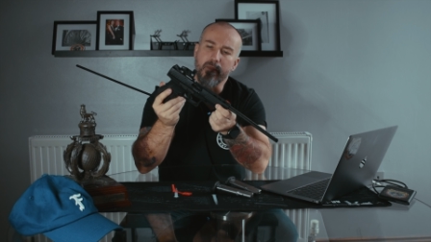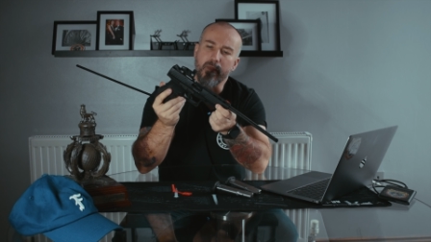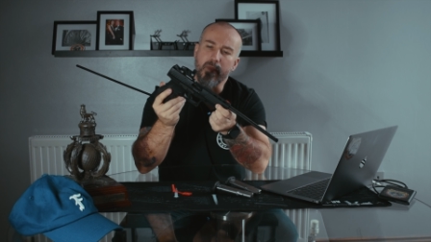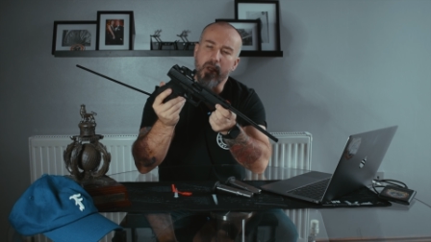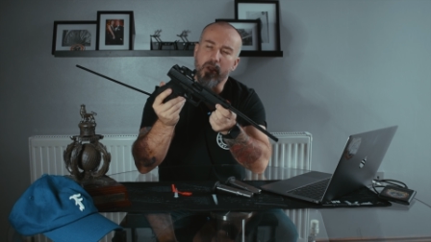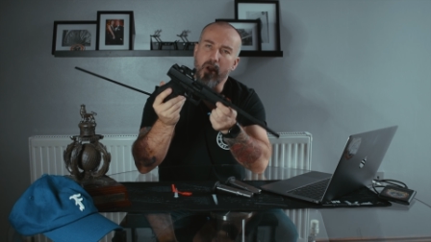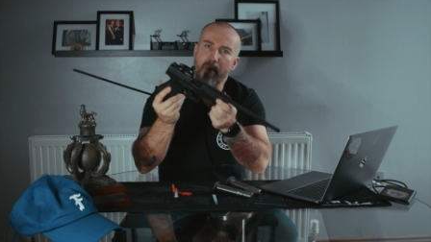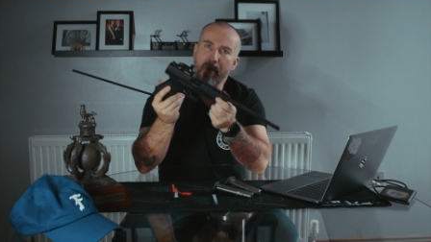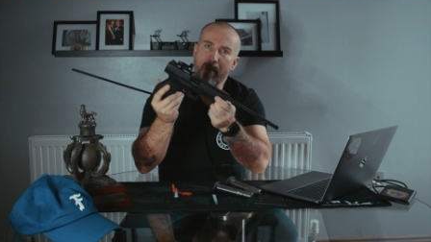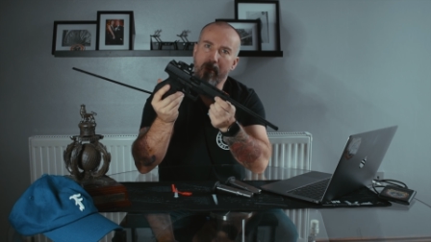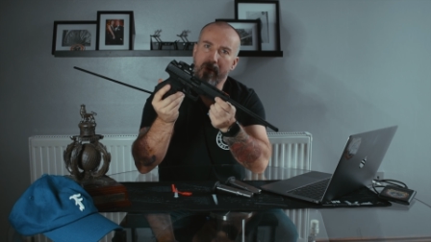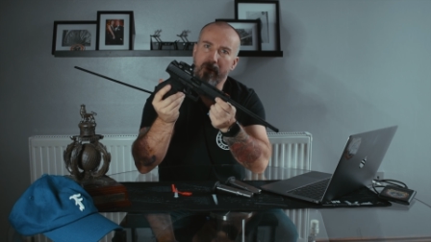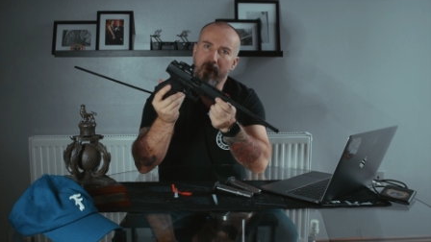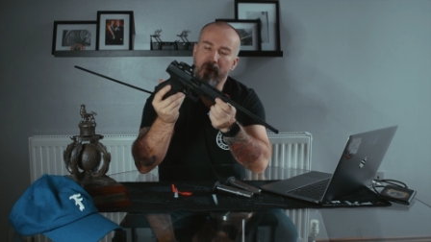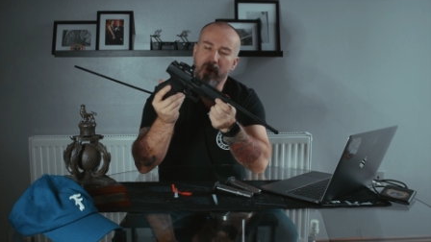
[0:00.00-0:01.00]
I can't remember
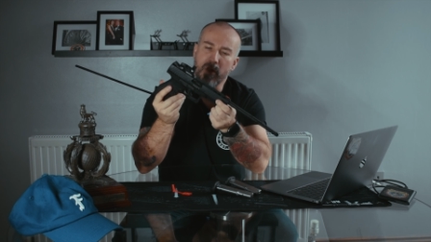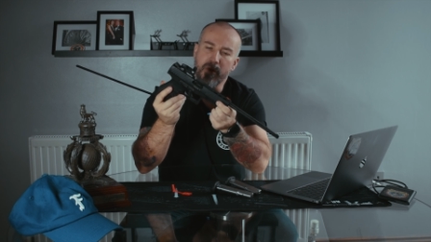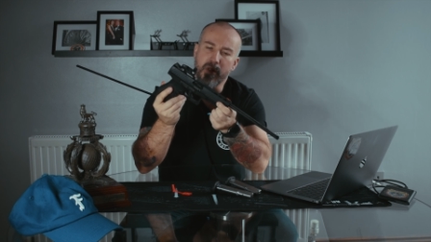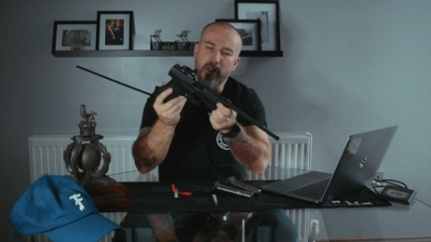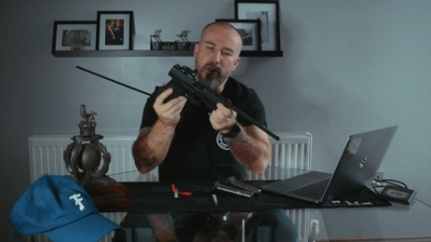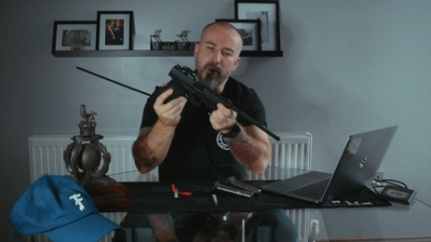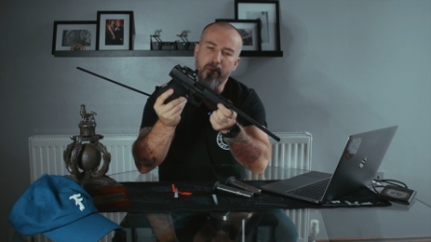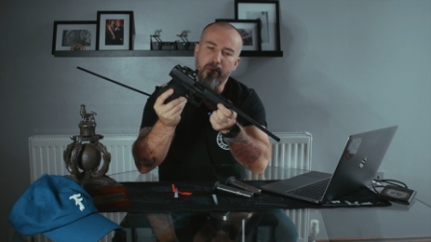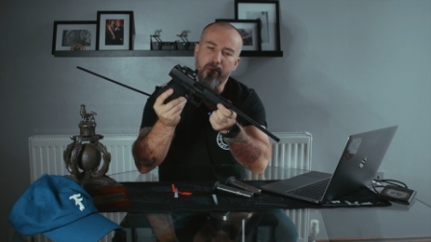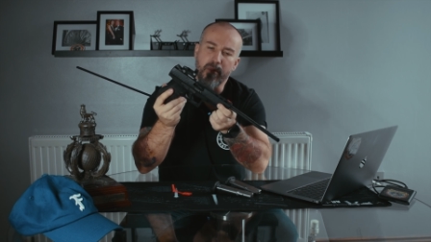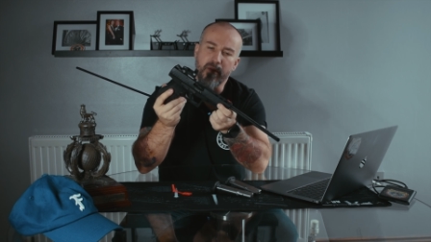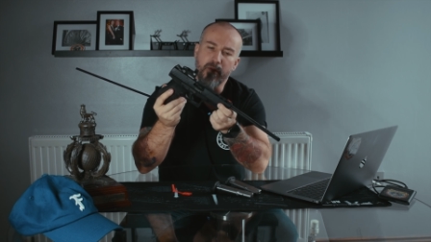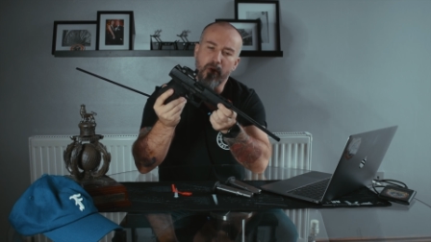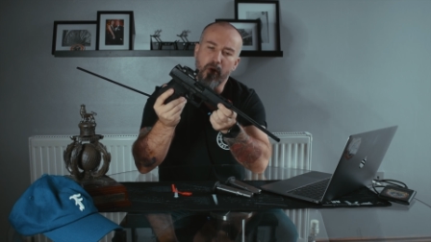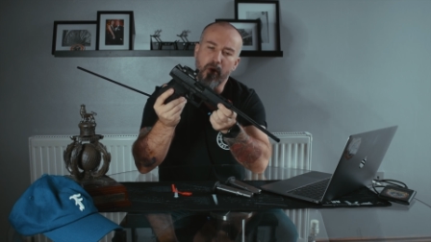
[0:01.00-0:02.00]
if I've alluded to it
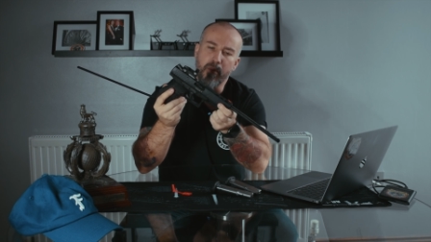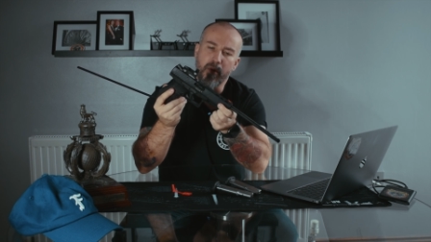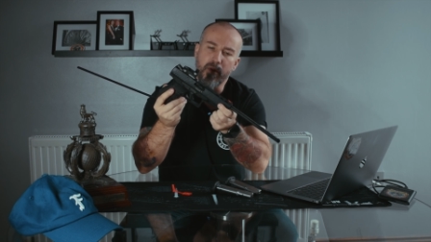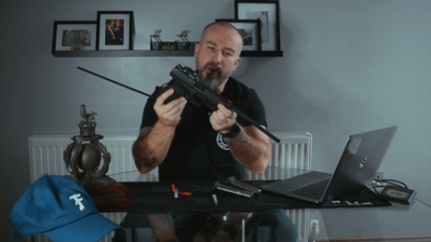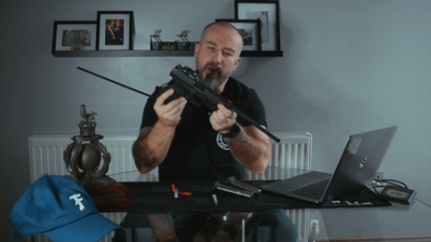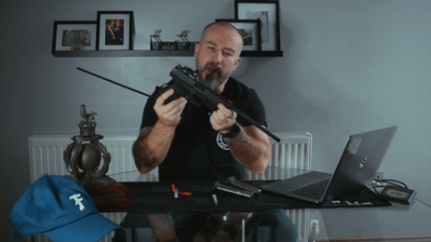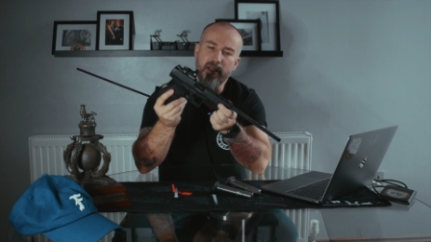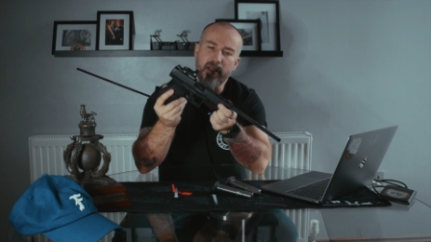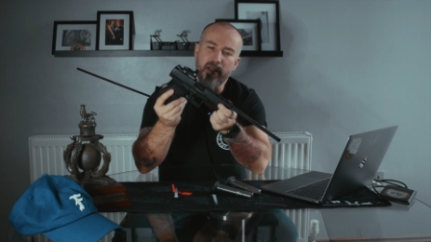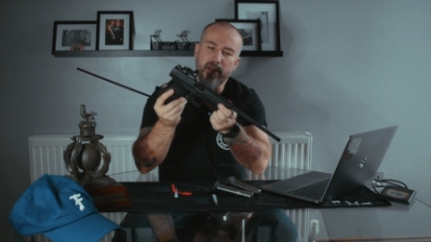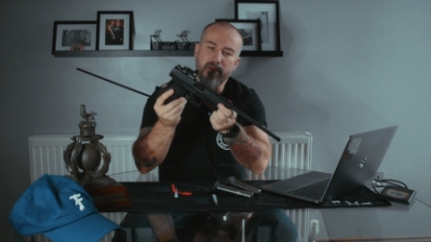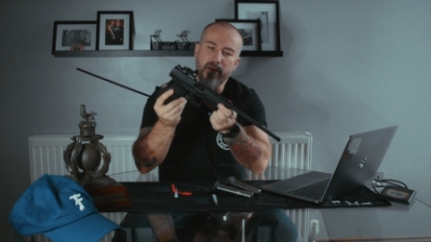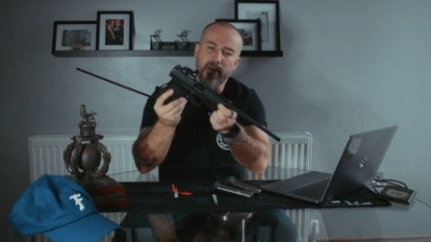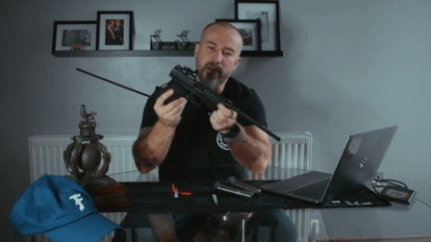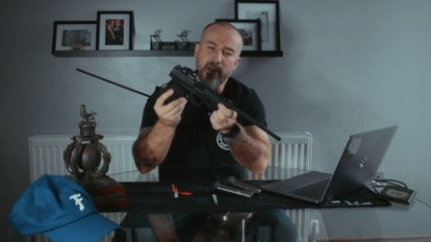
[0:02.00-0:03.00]
before, but this
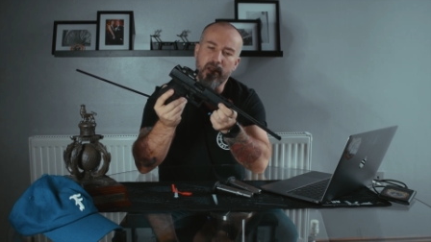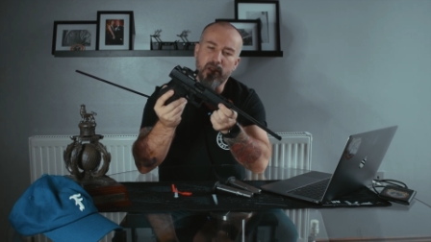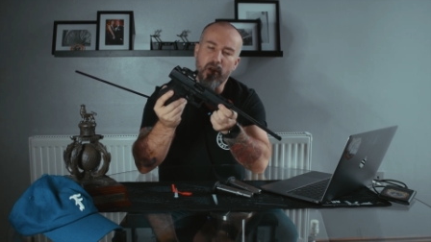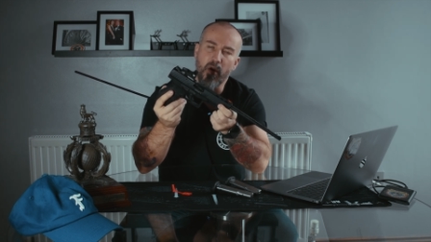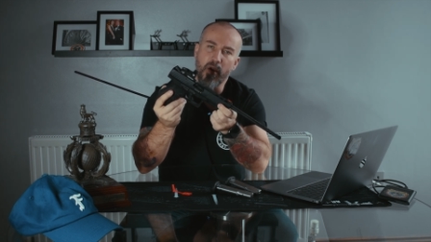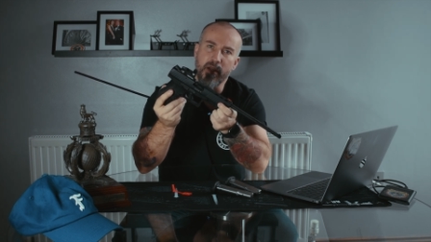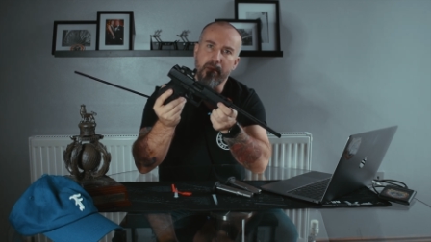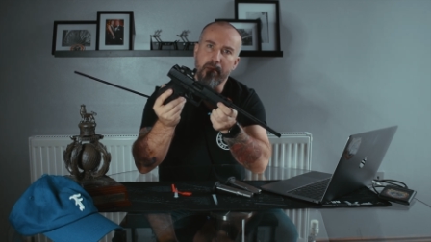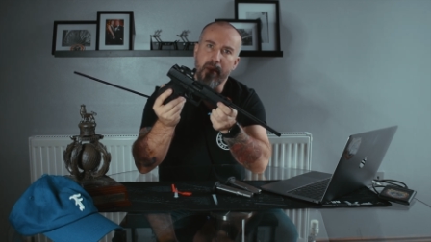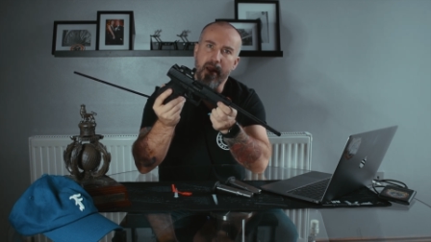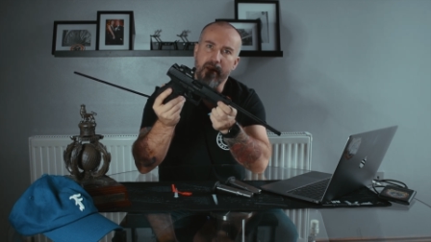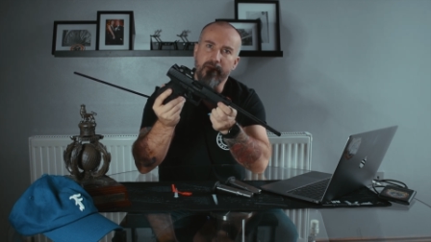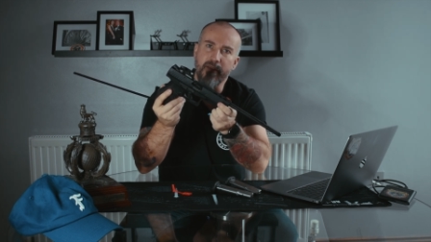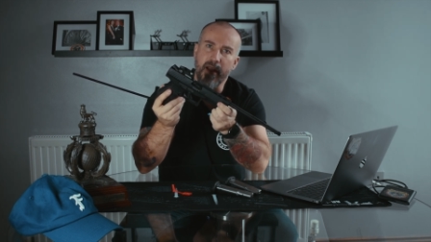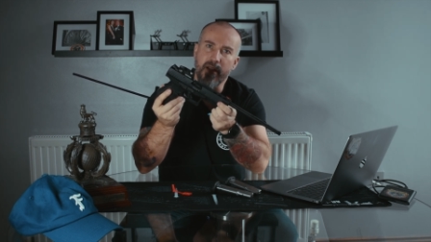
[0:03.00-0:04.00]
is designed and
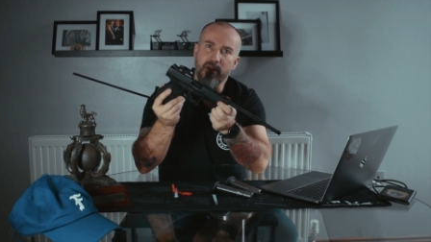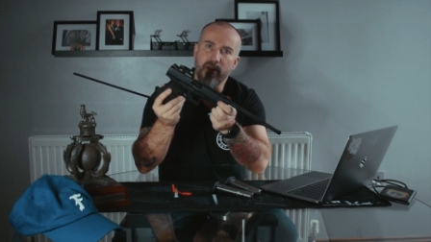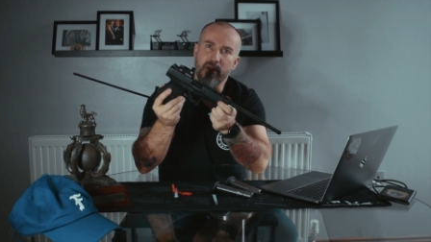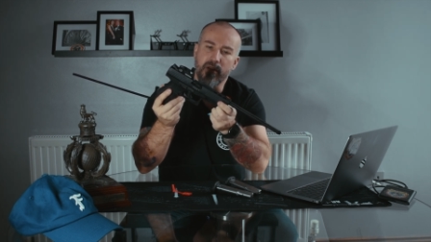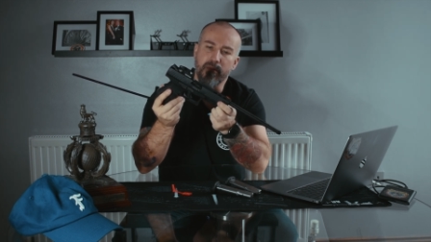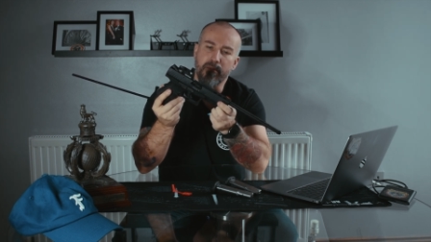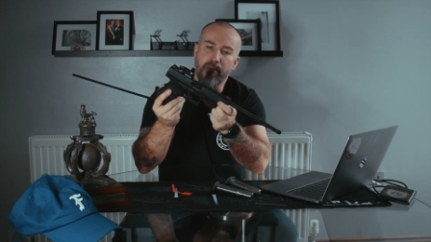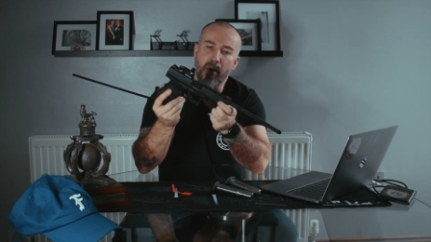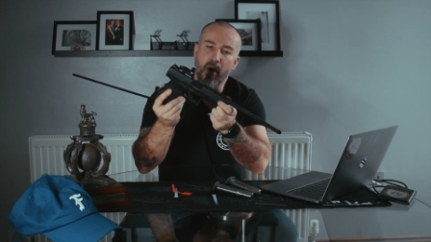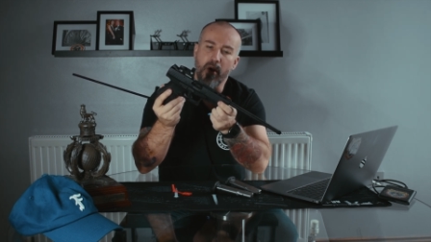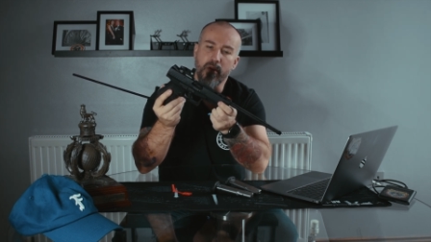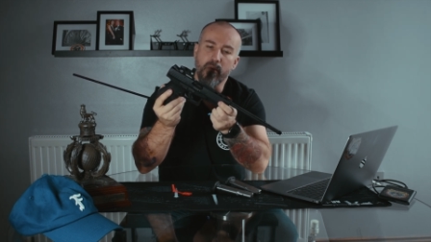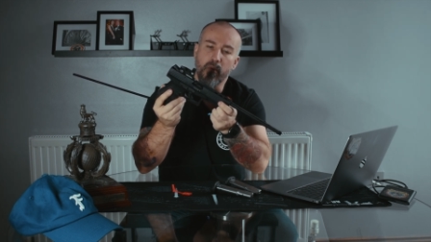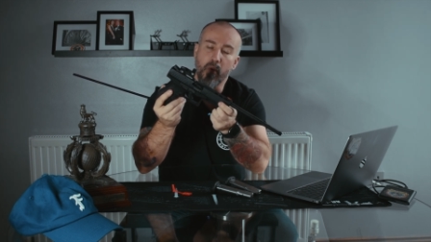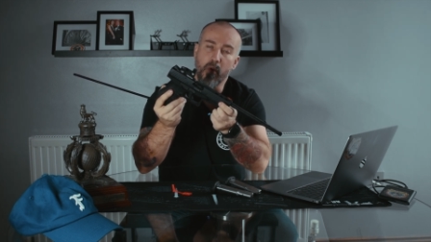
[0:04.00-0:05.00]
manufactured
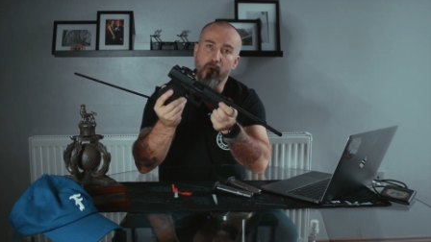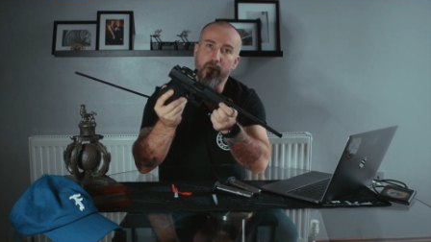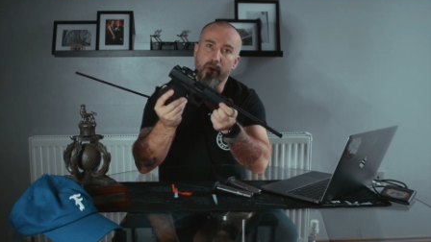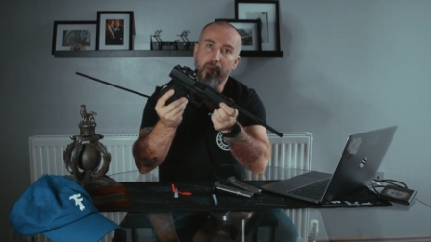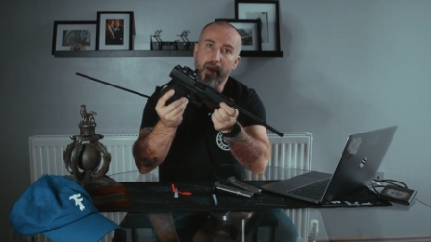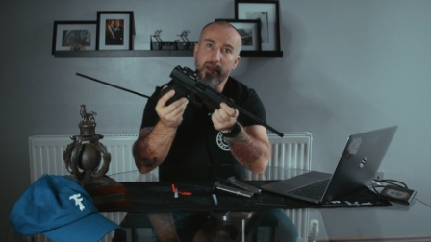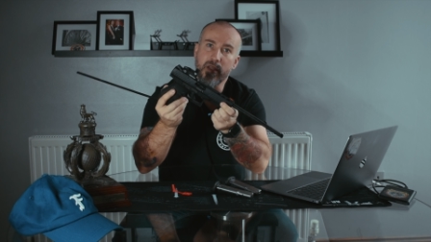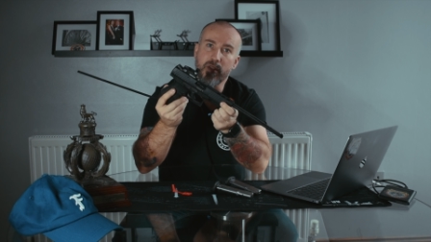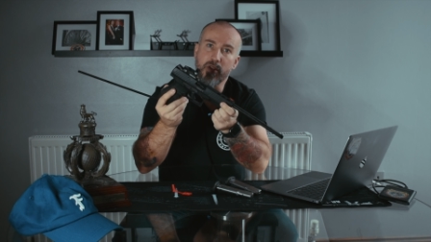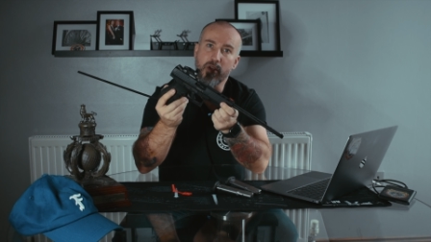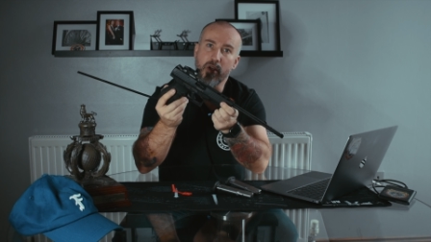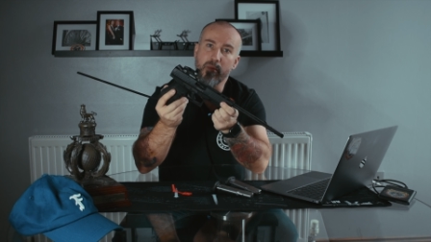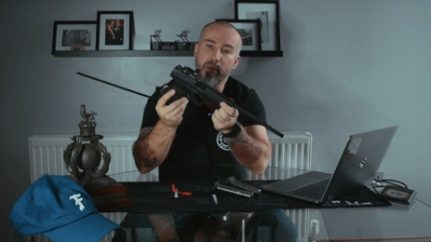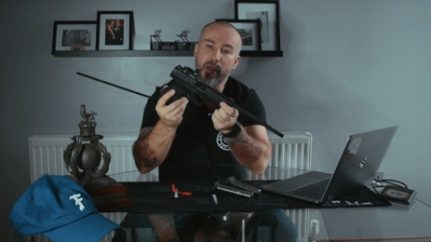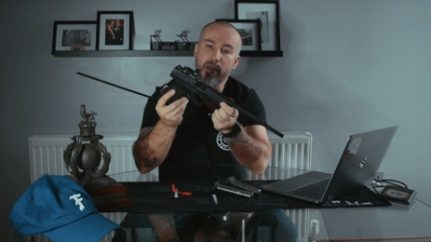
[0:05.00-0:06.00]
by Walther back in
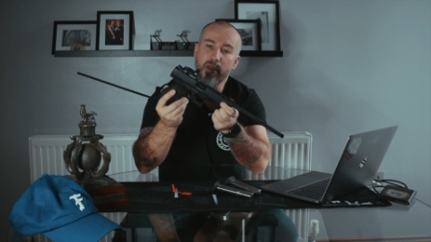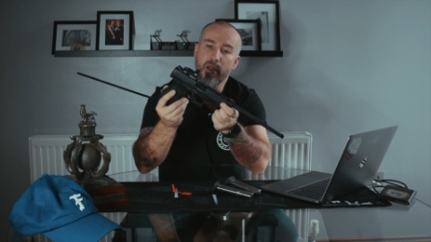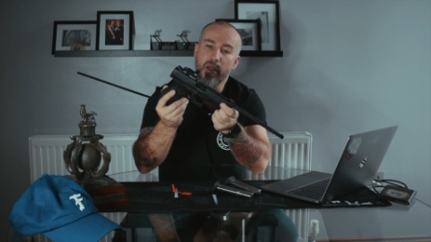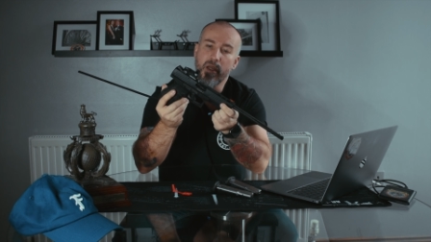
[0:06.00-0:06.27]
Germany.